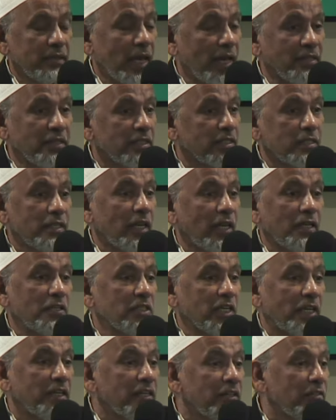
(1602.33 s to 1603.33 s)
that stage,
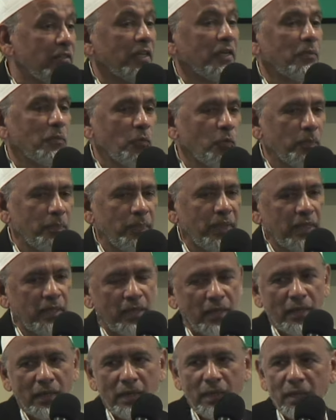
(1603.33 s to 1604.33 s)
anything would
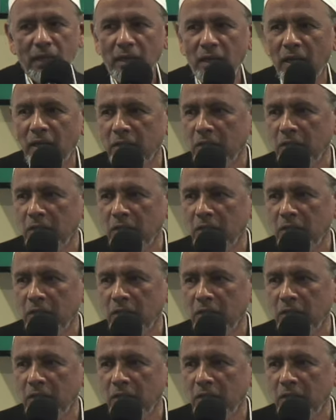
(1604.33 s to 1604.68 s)
be, uh,